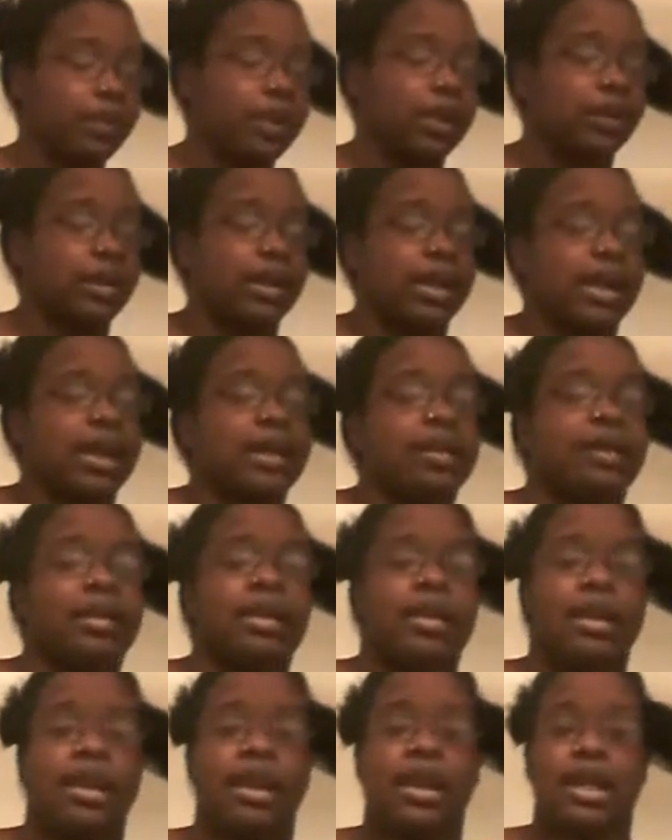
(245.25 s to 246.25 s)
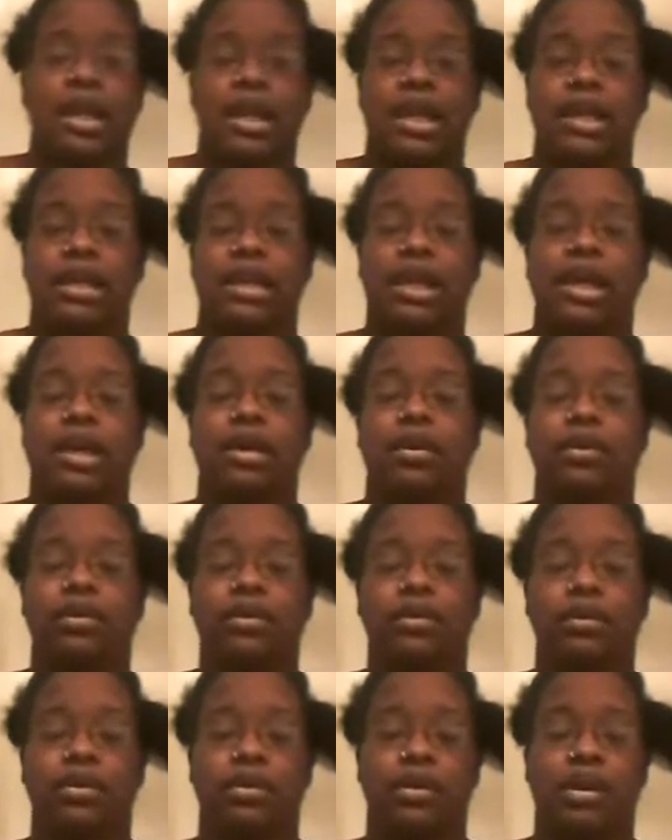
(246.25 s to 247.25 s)
Okay. And
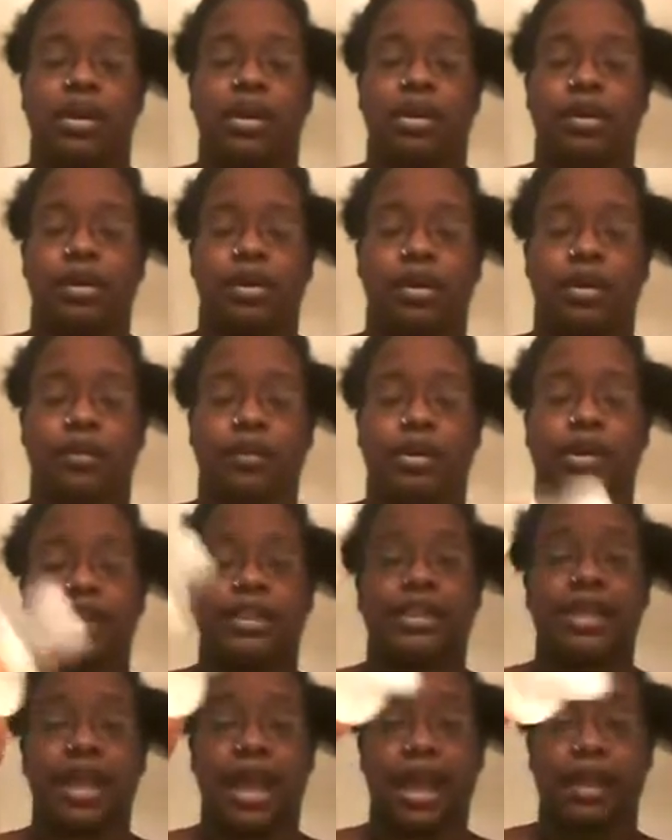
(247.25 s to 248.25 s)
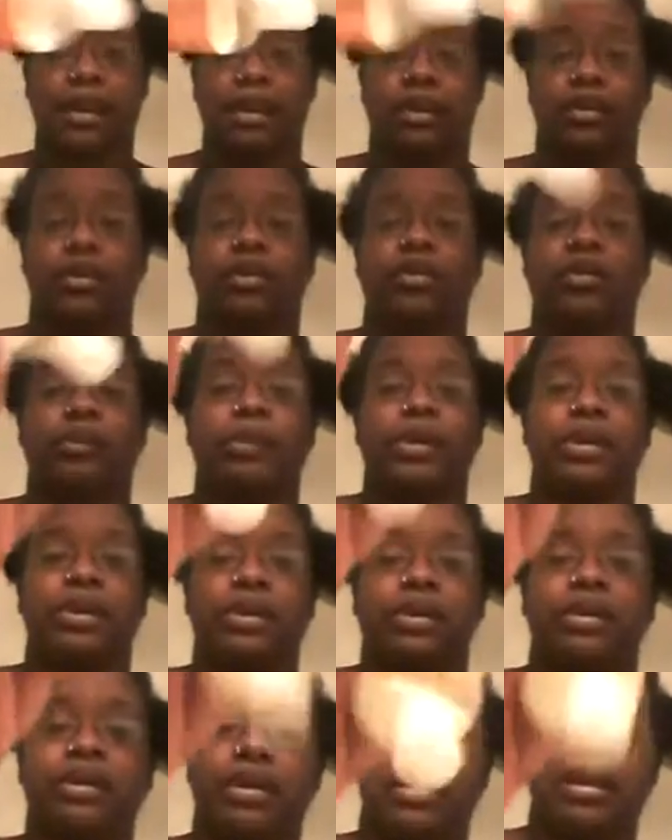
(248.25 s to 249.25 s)
now I'm going to add a little
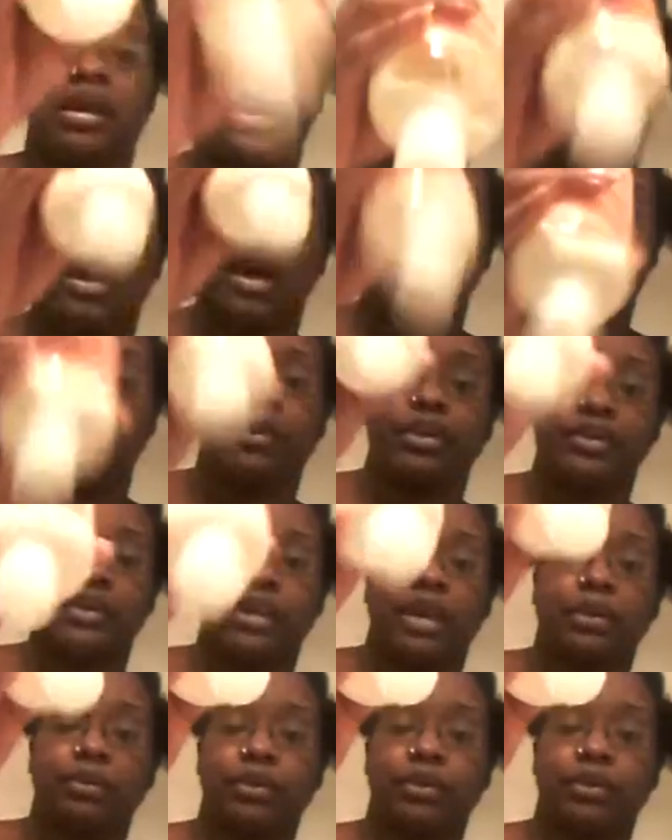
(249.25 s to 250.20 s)
bit of the Shea